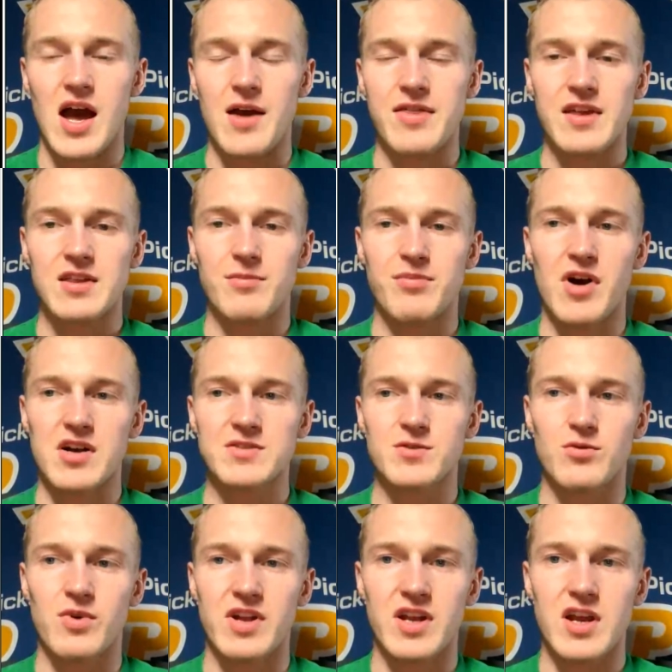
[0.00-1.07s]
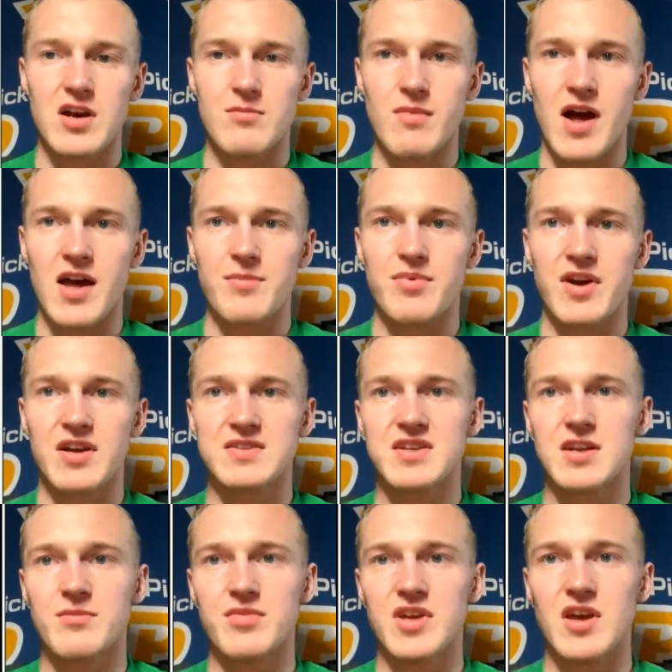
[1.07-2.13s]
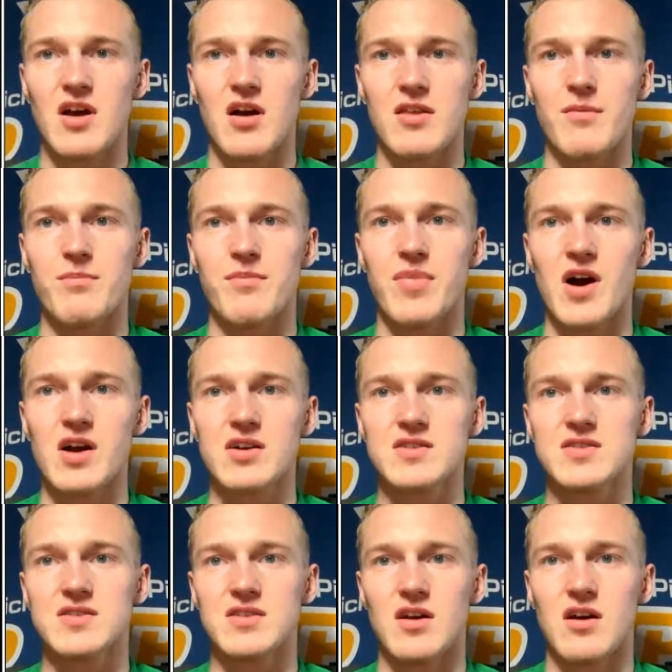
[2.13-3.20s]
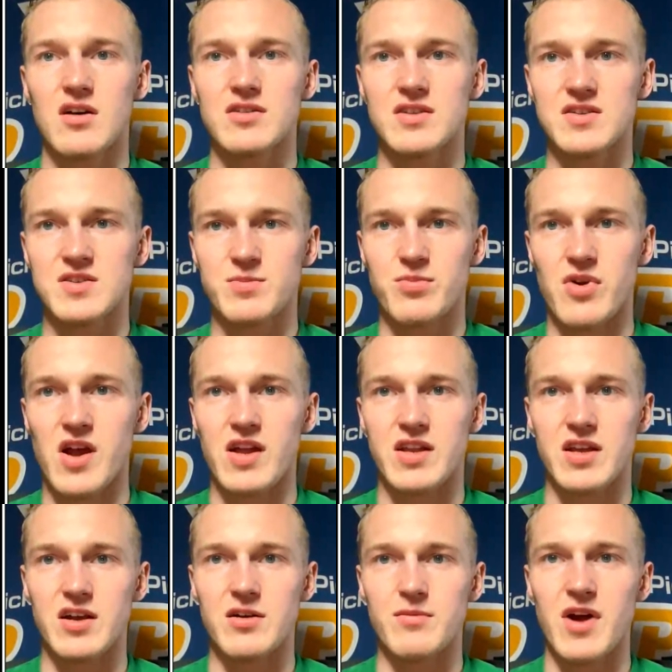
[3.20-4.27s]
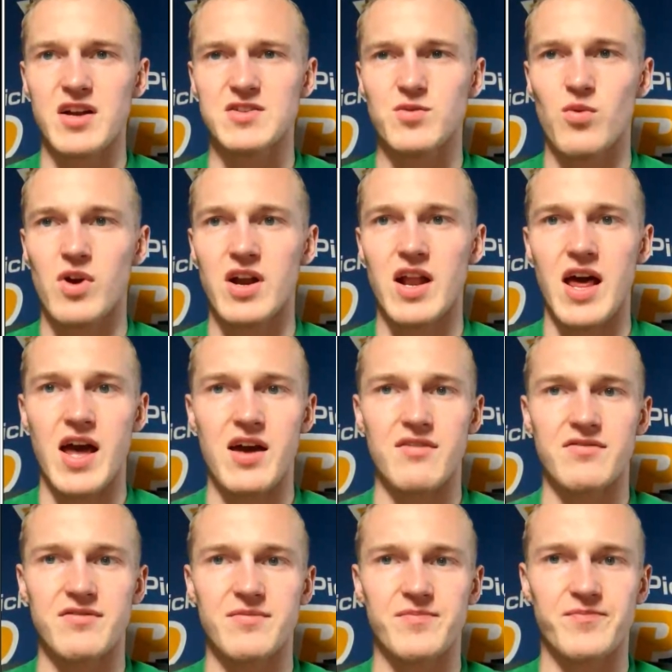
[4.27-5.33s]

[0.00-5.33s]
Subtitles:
I think the Bucks will win here. My pick is going to be the Bucks on the spread here, -1.5.